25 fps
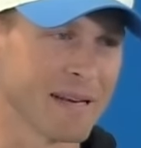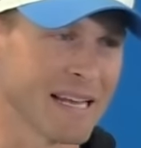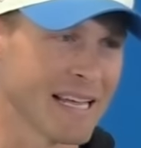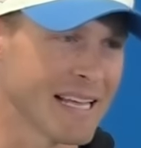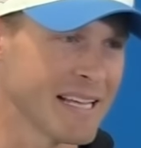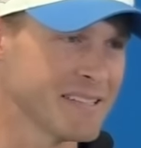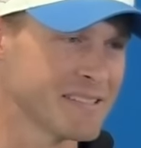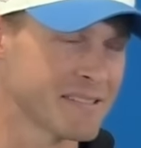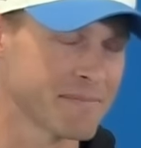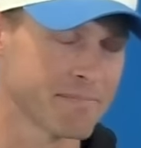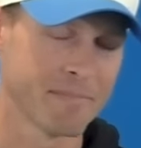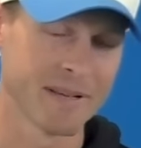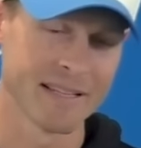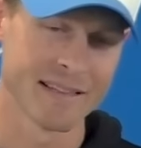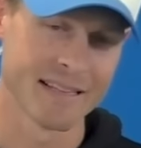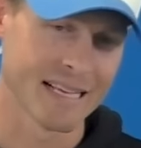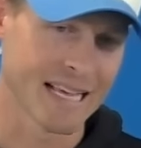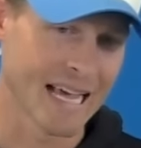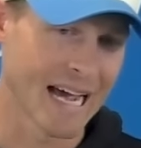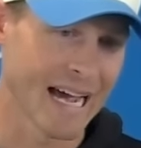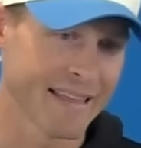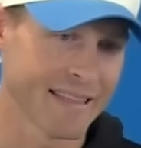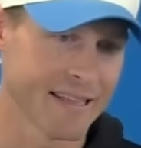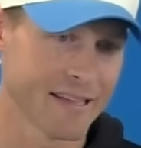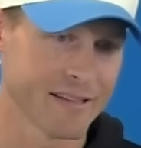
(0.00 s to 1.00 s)
And he's been the
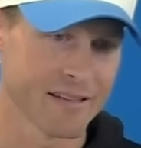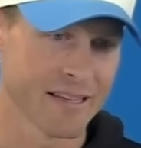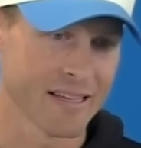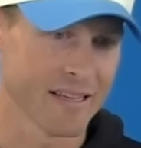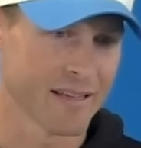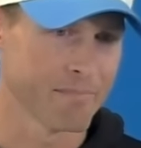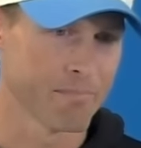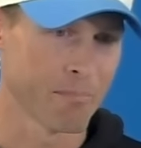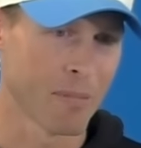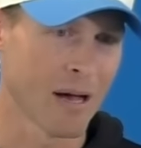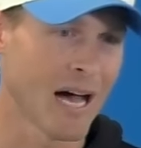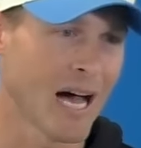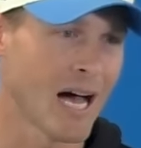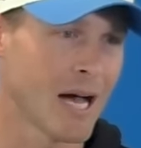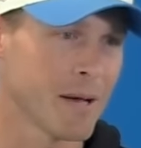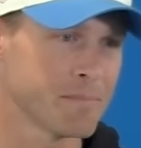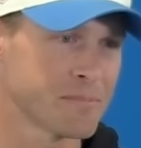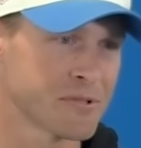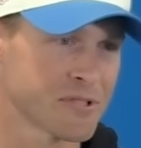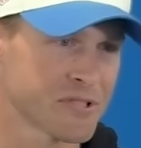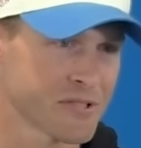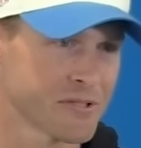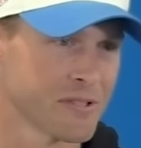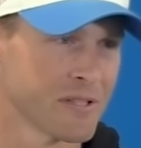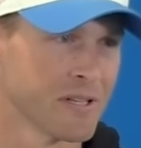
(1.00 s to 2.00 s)
guy that
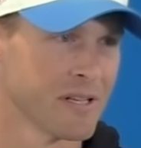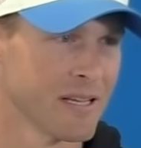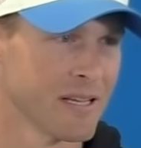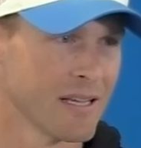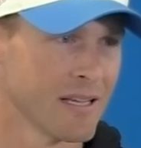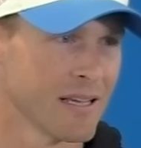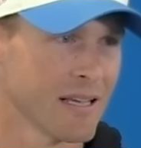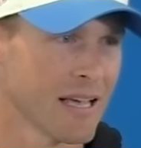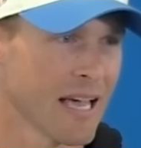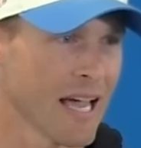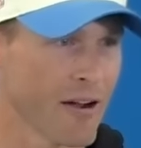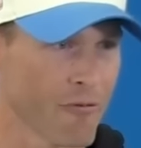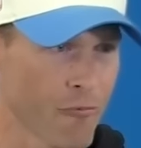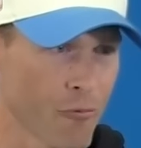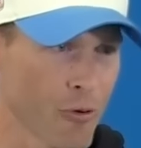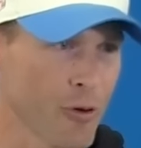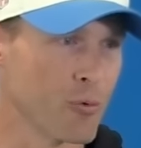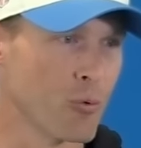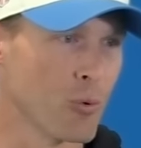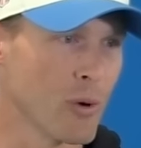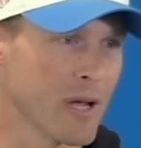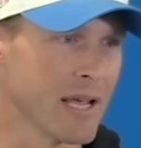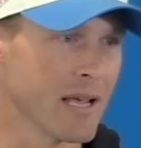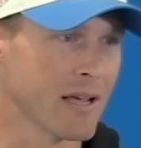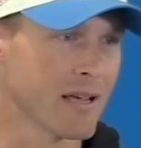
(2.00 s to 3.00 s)
pops every
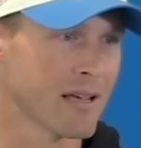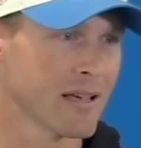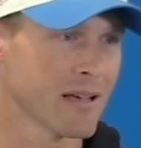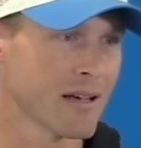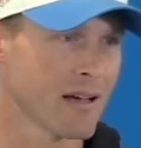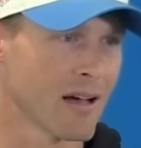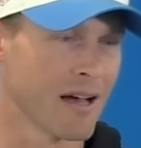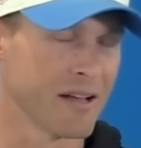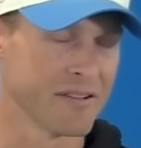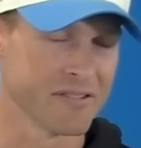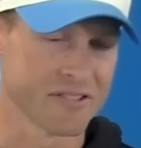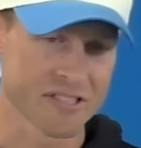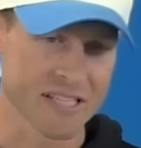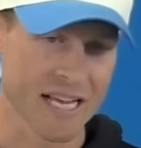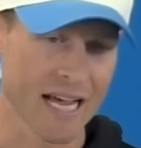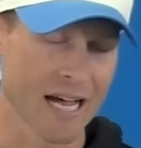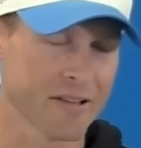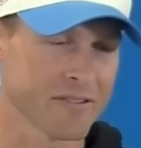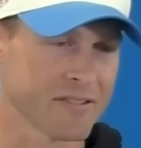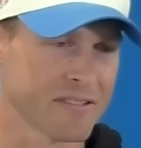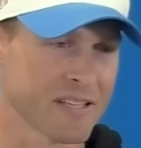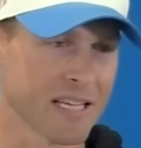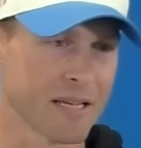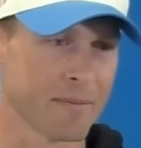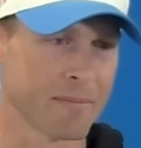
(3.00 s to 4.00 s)
week on
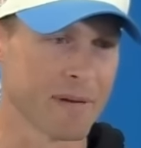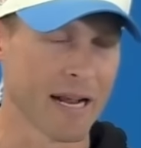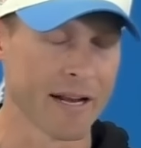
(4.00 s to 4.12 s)
scout team.